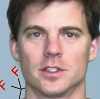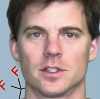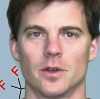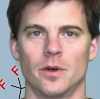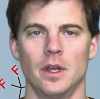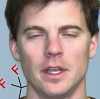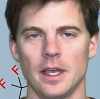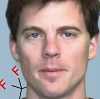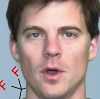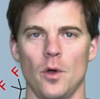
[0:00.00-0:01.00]
So
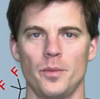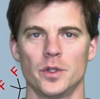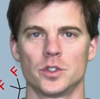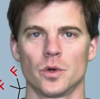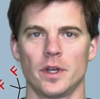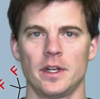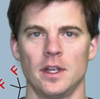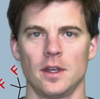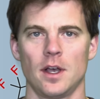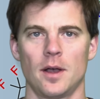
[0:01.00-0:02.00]
yep, hope you enjoyed.
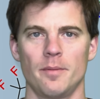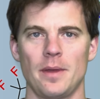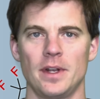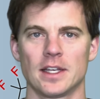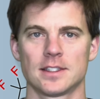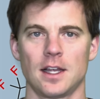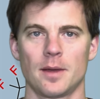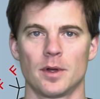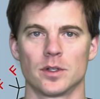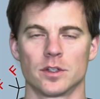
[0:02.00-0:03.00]
Maybe next
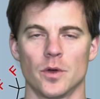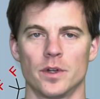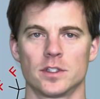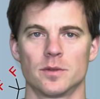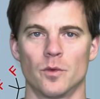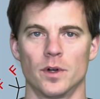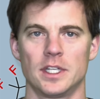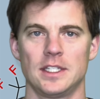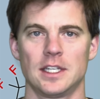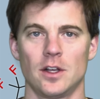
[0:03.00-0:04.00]
time I'll go into some more
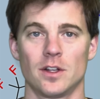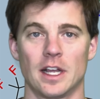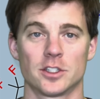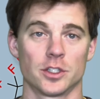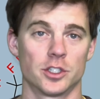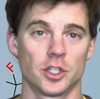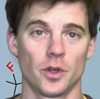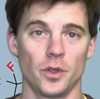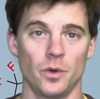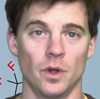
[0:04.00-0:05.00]
detail and actually show
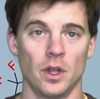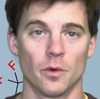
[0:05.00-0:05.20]
you